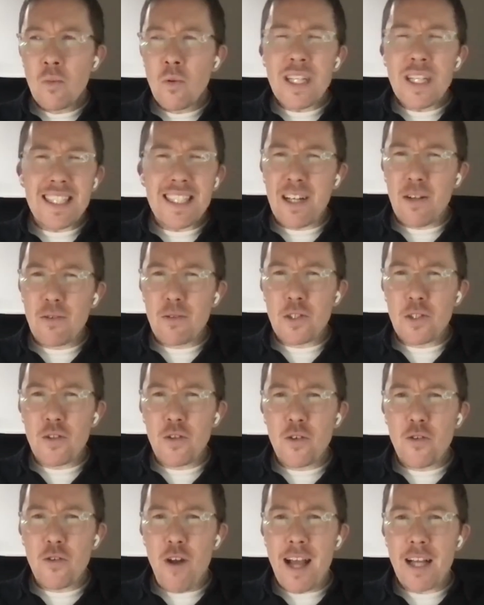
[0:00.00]
What is
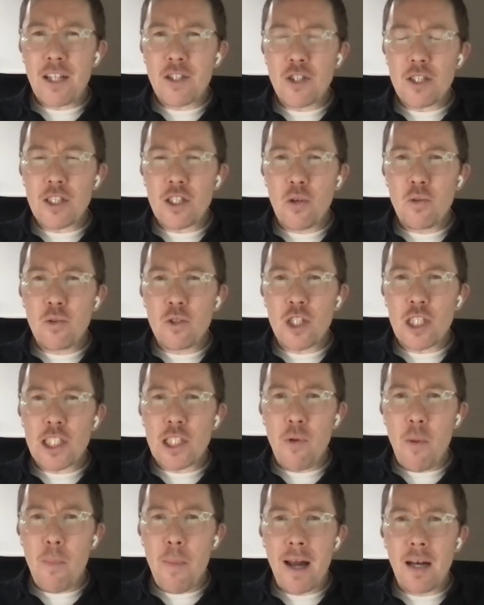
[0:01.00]
Clwstwr, Greg? Just so
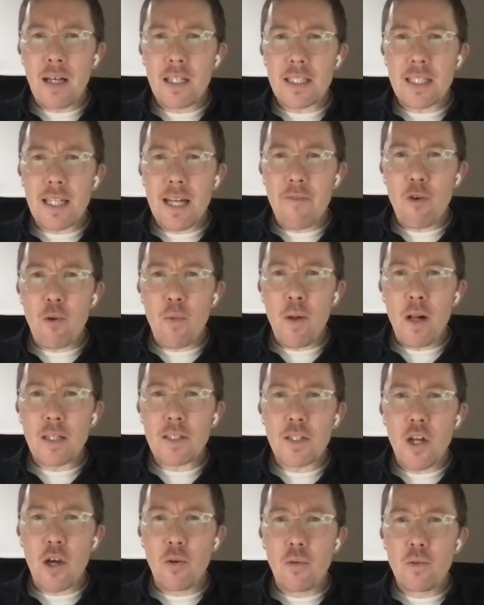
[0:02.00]
our panelists and everyone
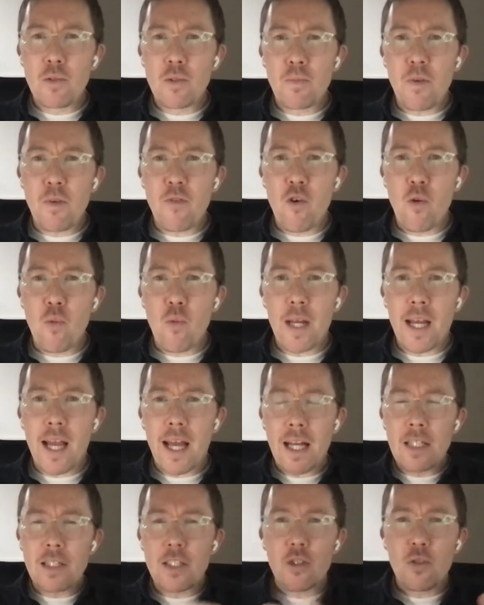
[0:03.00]
else knows before we
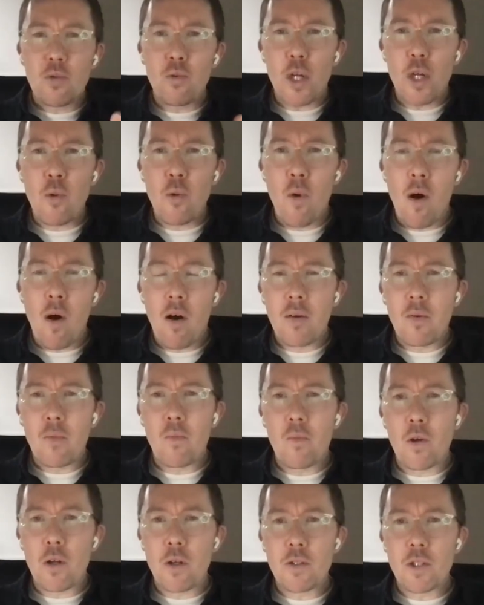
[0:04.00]
get into who you are
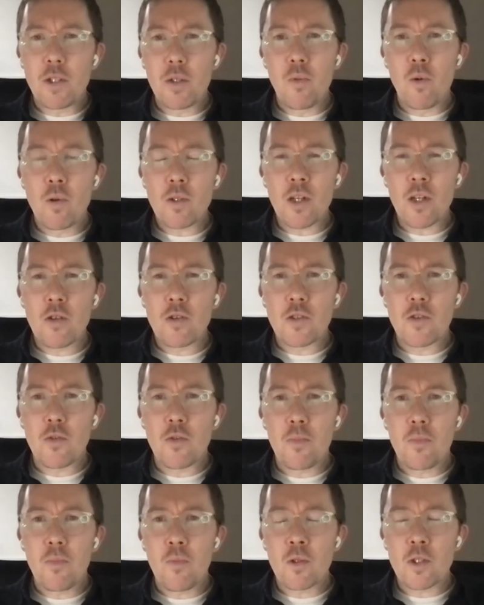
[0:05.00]
and what you do. What's Clwstwr
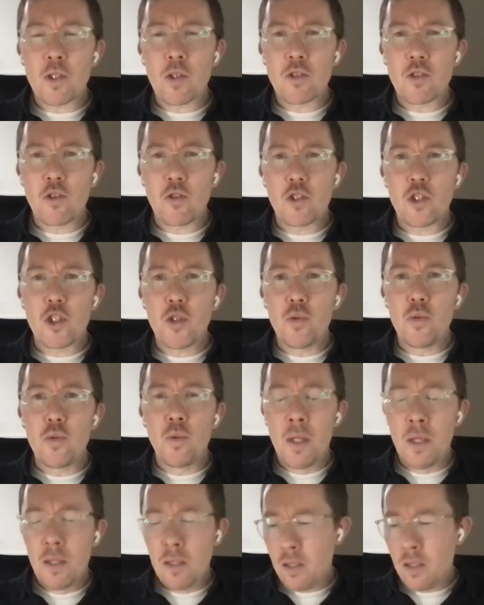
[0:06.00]
sure. do?